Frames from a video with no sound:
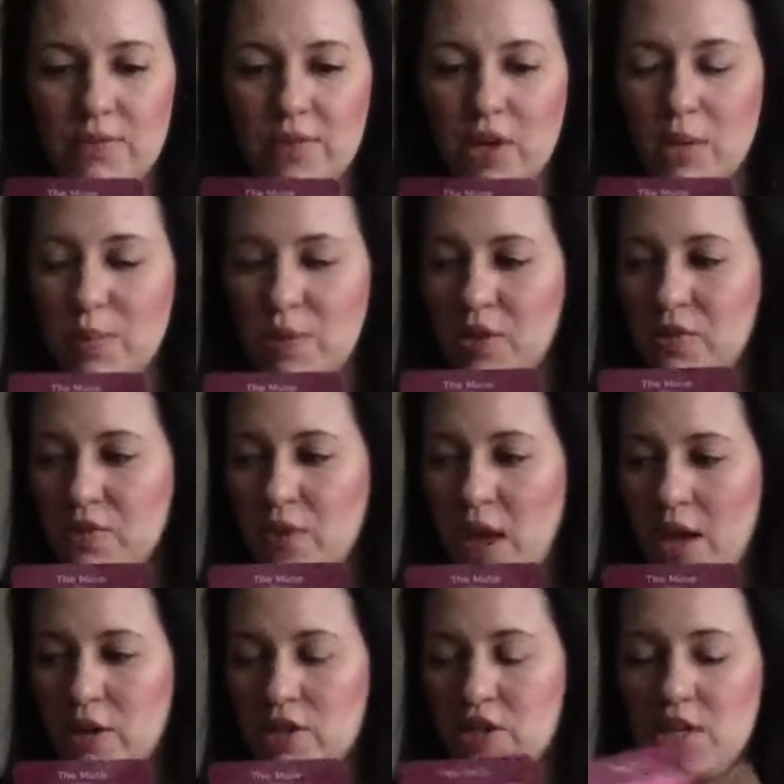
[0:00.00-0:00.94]
Very beautiful
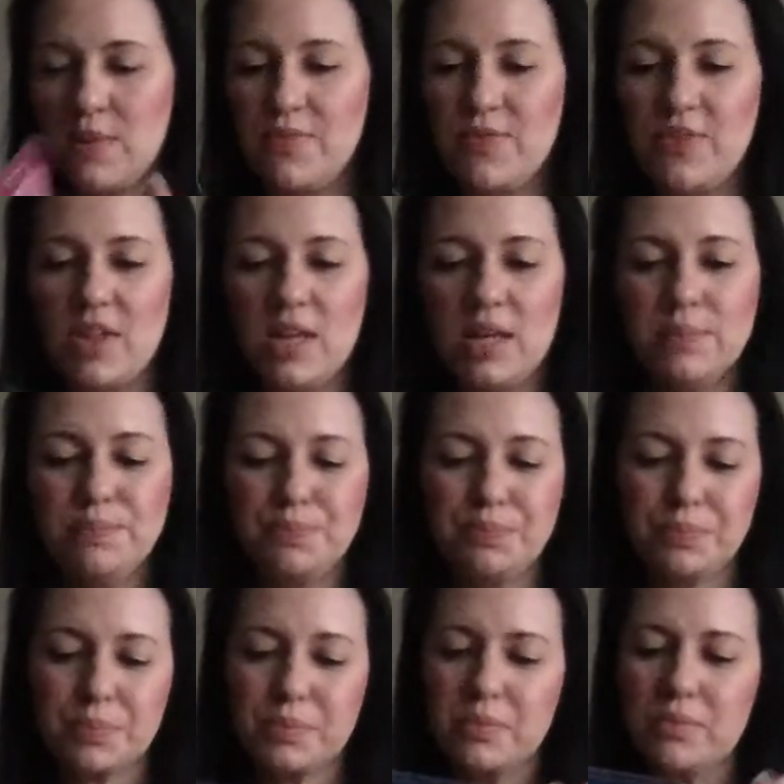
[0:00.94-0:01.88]
energy I'm feeling.
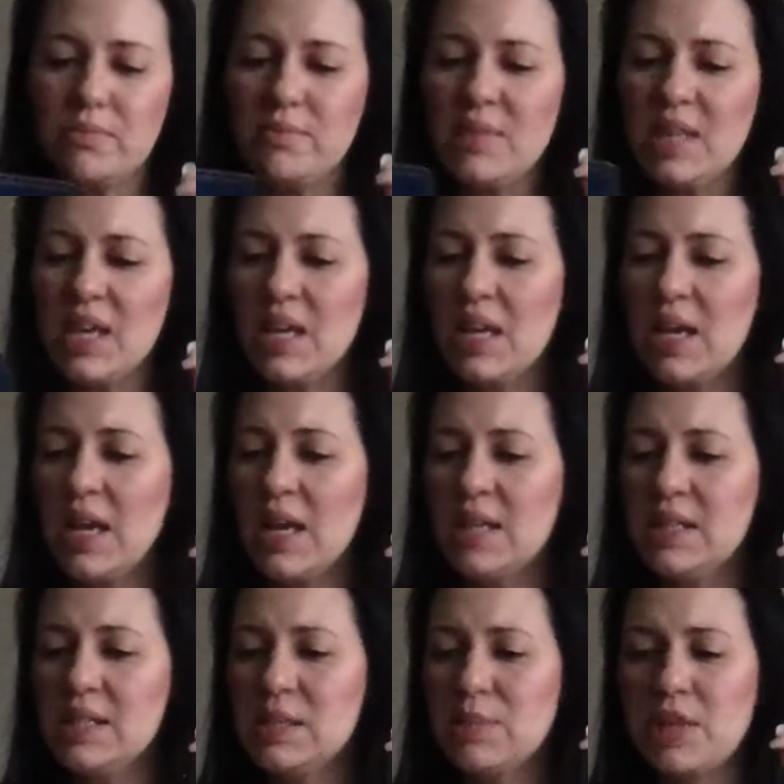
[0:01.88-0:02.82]
It
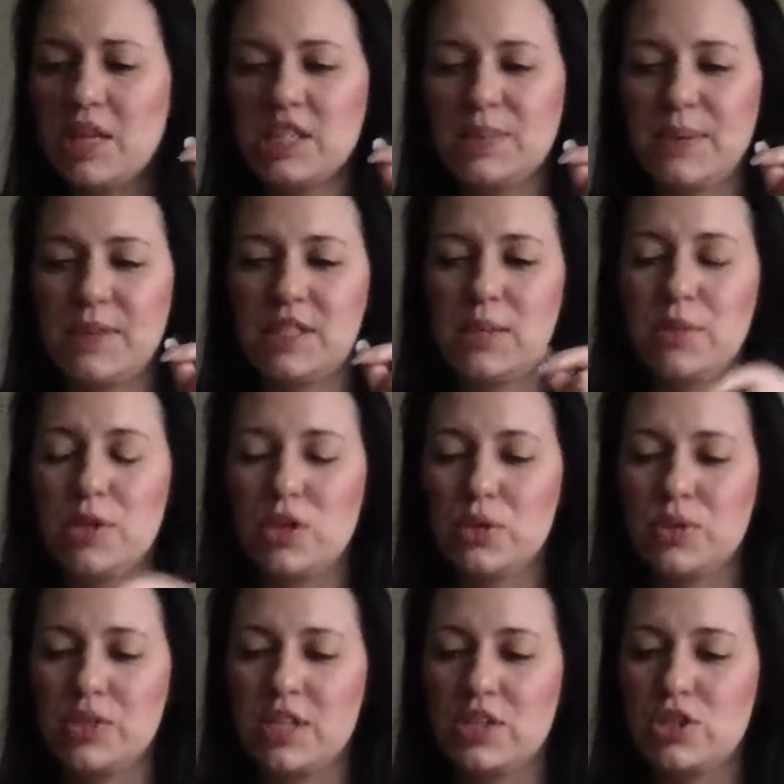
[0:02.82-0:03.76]
is symbolized by someone
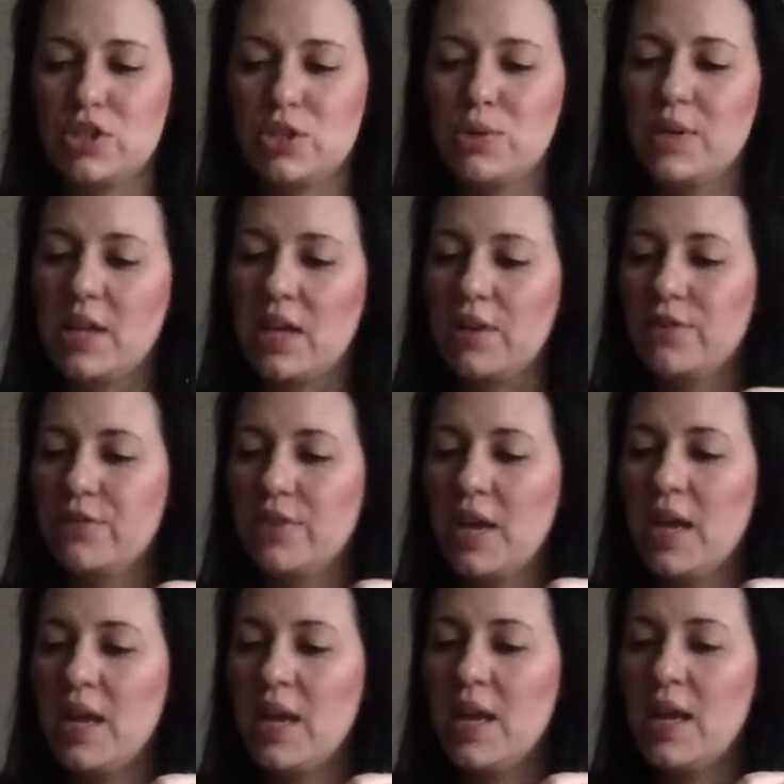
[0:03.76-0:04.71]
who's intuitive,
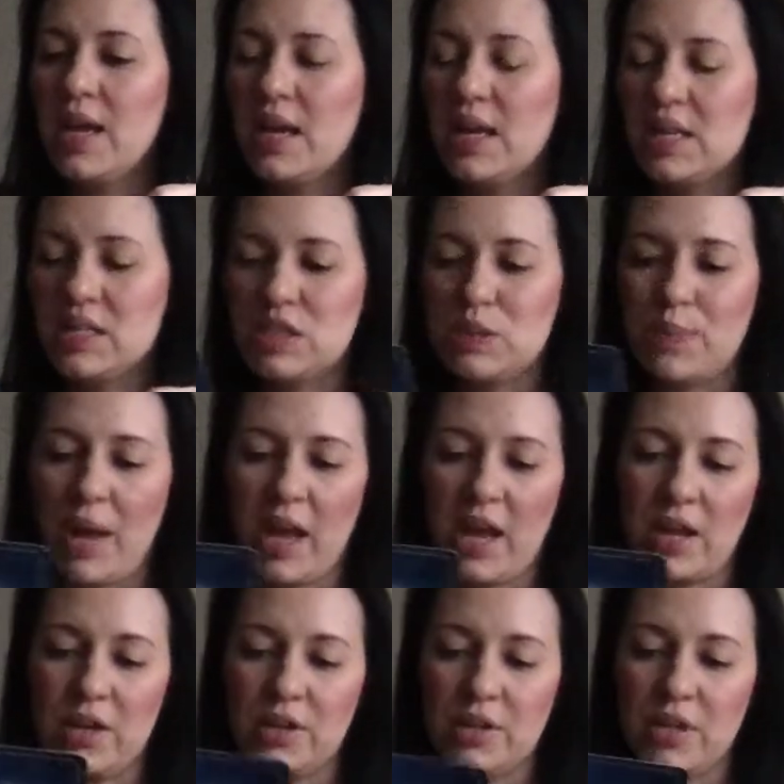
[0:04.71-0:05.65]

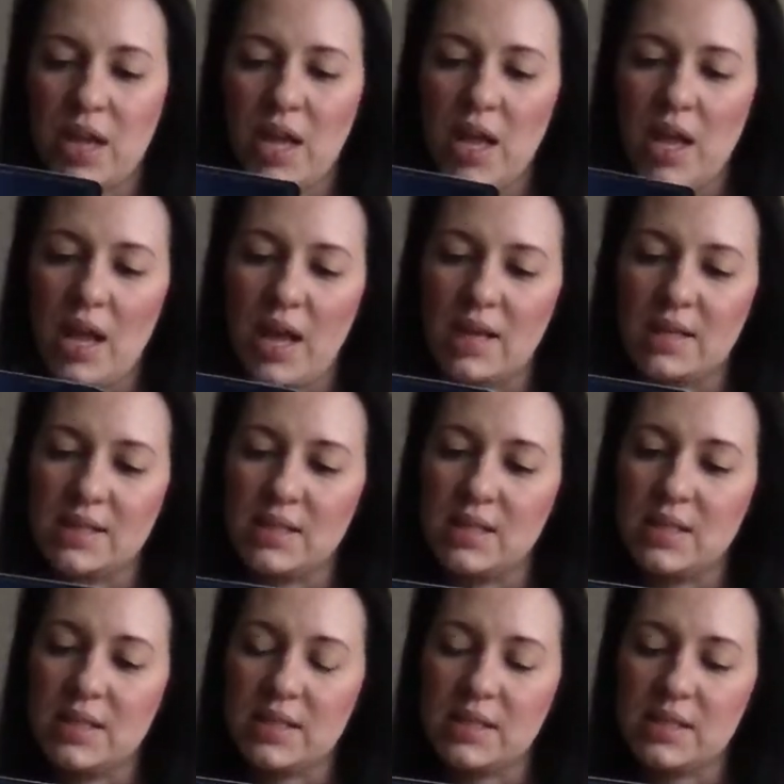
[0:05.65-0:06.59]
inspired,
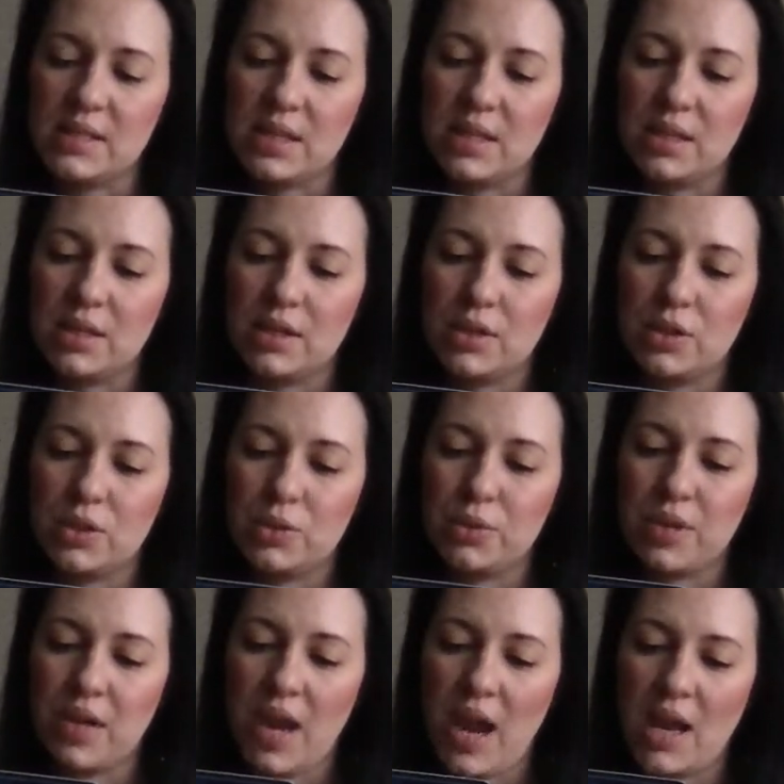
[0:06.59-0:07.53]
idealistic,
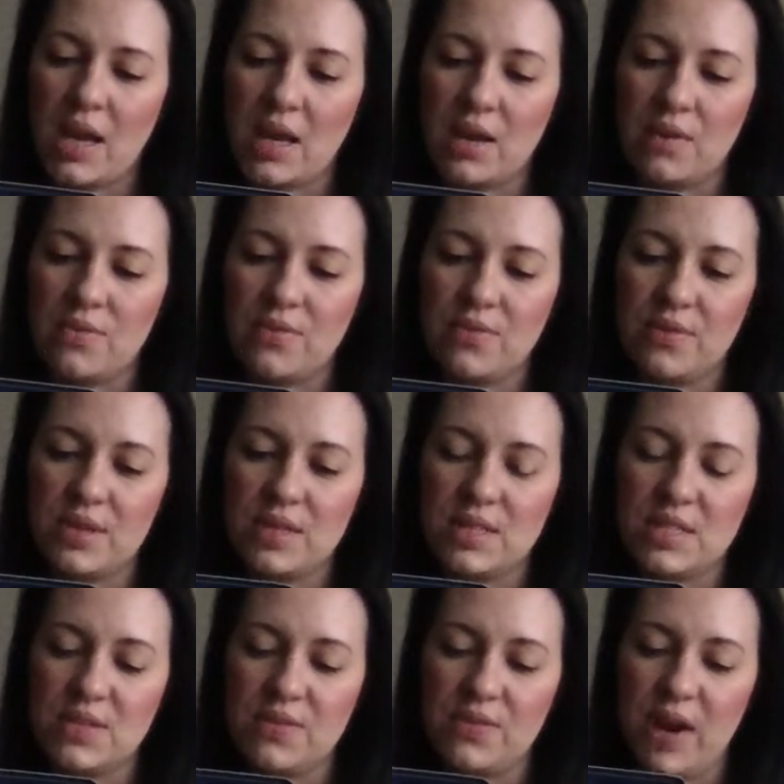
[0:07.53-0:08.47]
creative,
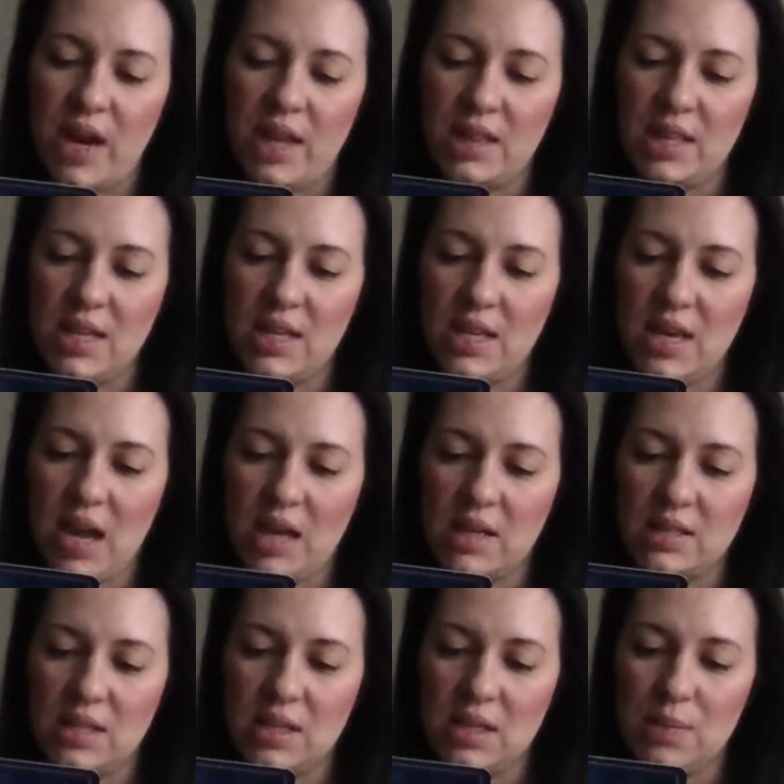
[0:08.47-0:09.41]
divinely
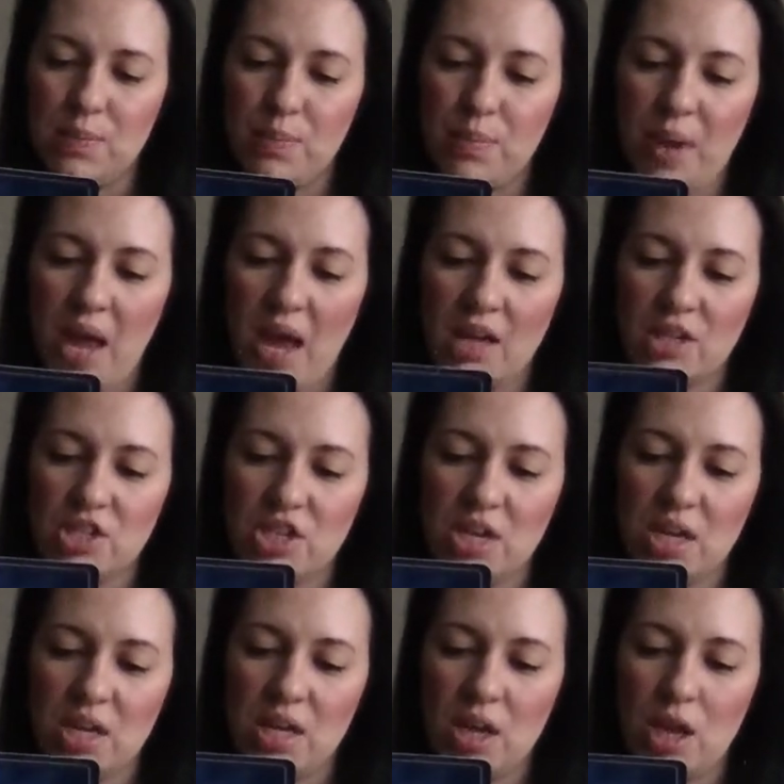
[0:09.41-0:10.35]
connected,
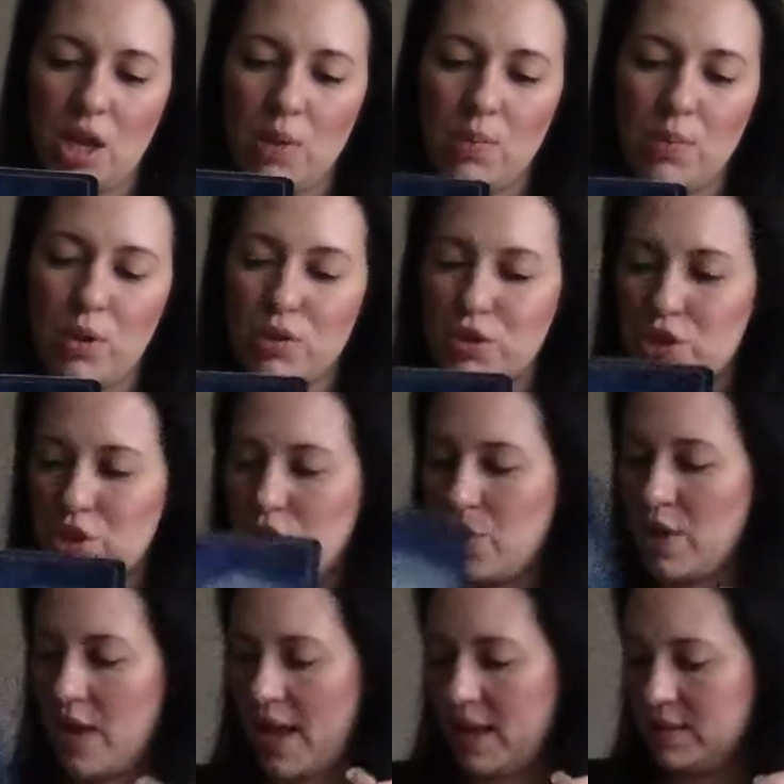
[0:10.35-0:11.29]
passionate,
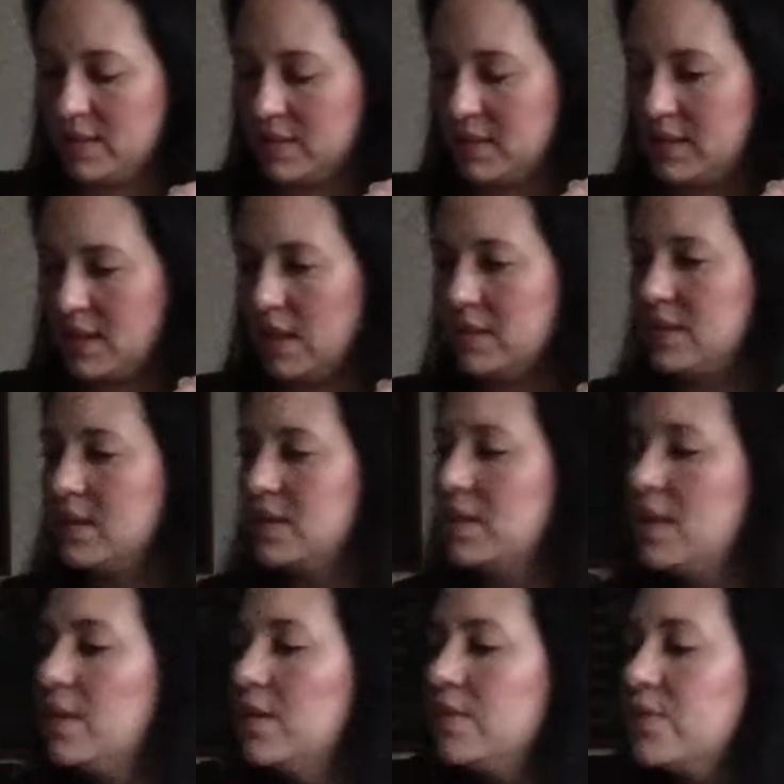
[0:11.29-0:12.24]
emotional, and
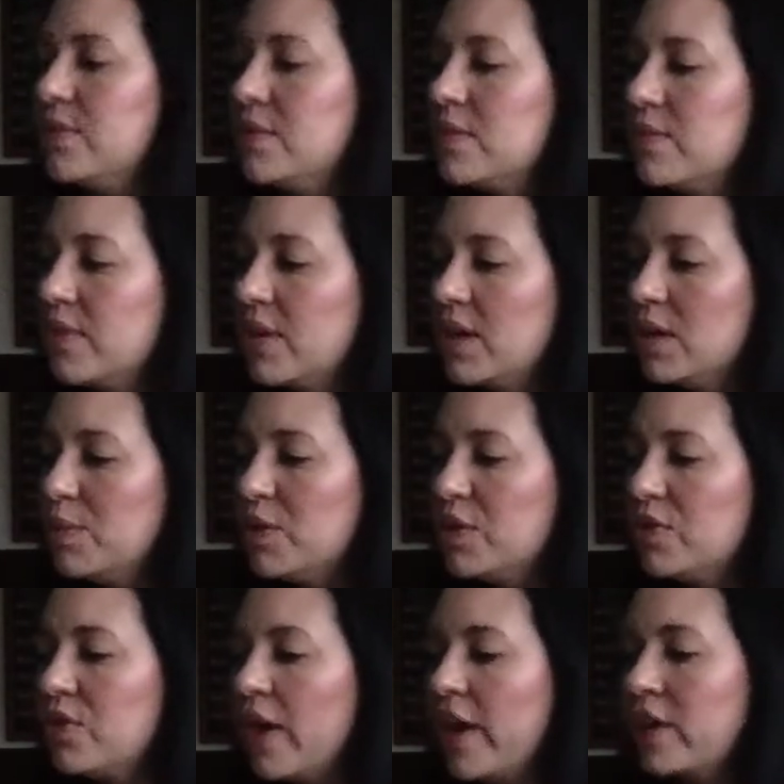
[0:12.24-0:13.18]
sensitive. Very
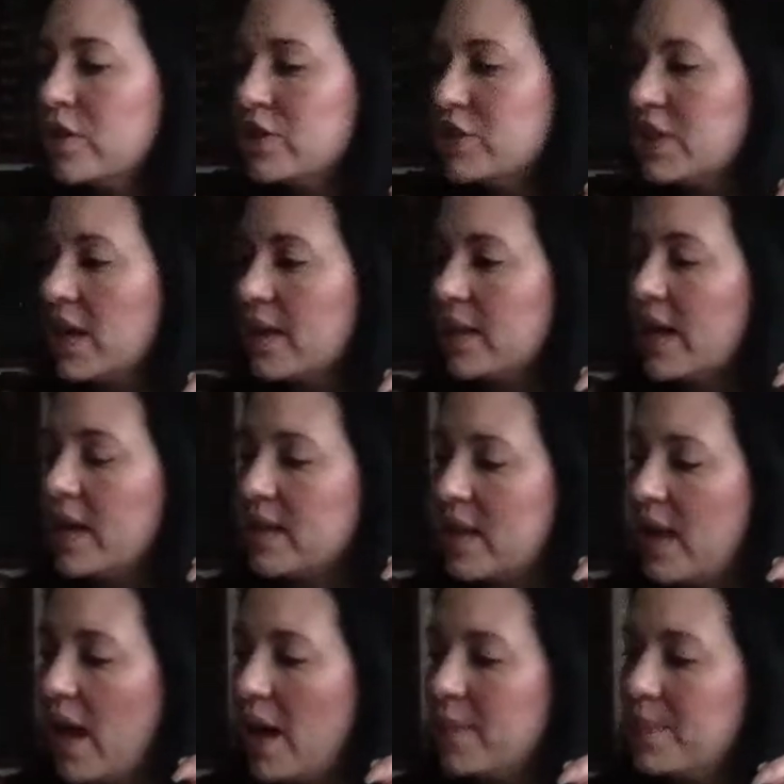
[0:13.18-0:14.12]
beautiful energy. I like
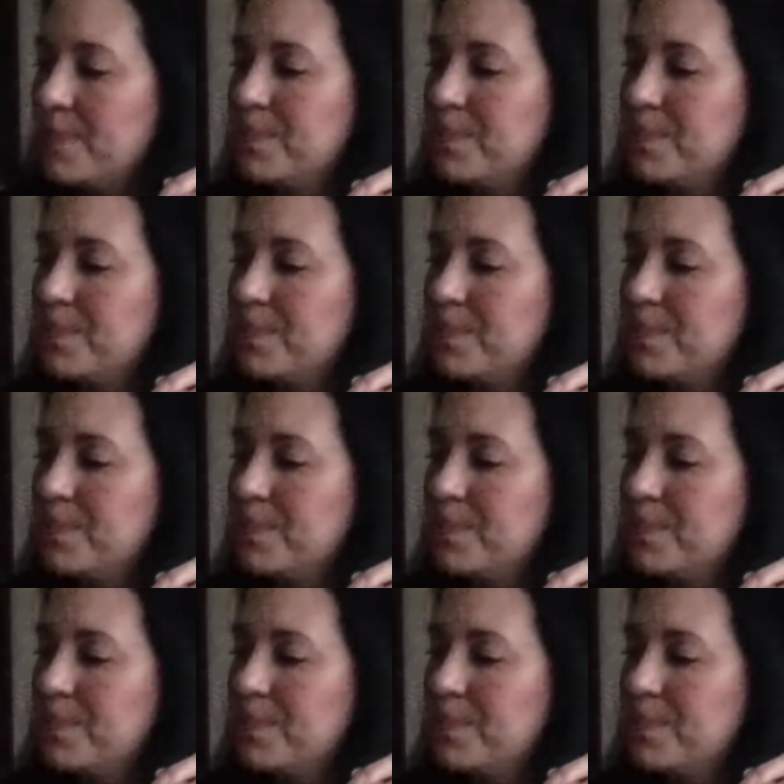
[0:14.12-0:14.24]
that.